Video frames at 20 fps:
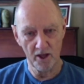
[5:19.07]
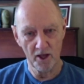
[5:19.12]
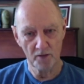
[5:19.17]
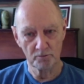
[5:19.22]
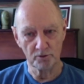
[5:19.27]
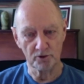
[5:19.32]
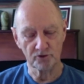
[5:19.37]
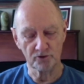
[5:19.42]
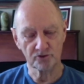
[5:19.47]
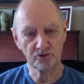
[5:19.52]

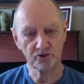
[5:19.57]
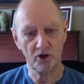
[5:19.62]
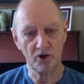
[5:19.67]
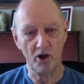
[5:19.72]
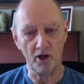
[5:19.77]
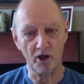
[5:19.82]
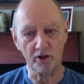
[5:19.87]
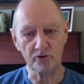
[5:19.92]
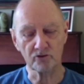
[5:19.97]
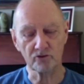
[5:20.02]
but
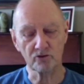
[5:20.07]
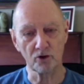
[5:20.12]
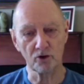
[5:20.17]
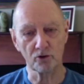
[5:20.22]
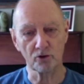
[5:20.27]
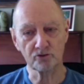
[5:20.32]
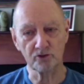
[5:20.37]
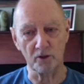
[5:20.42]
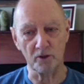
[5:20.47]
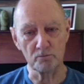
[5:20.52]
science
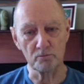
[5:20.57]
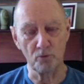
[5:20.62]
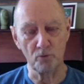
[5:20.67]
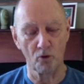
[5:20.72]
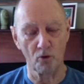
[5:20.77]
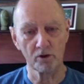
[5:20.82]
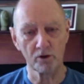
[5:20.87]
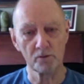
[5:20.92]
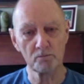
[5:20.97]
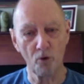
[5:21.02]
looks at
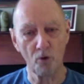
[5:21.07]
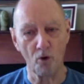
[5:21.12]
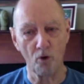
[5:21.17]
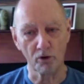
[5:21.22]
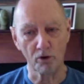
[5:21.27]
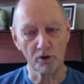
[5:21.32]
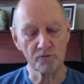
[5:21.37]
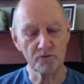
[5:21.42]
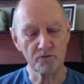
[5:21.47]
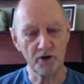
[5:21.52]
more and
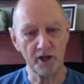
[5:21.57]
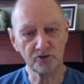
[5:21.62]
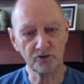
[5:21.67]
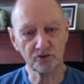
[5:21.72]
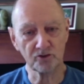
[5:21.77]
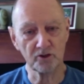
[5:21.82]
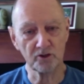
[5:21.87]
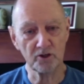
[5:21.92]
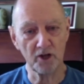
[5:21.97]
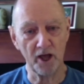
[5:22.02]
more of less
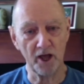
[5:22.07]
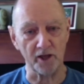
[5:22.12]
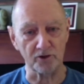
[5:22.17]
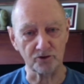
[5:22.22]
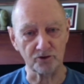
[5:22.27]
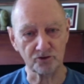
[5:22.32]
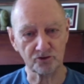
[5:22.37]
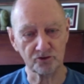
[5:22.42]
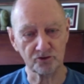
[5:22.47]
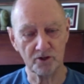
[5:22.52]
and
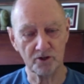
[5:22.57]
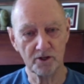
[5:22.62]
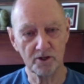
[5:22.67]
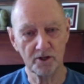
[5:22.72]
less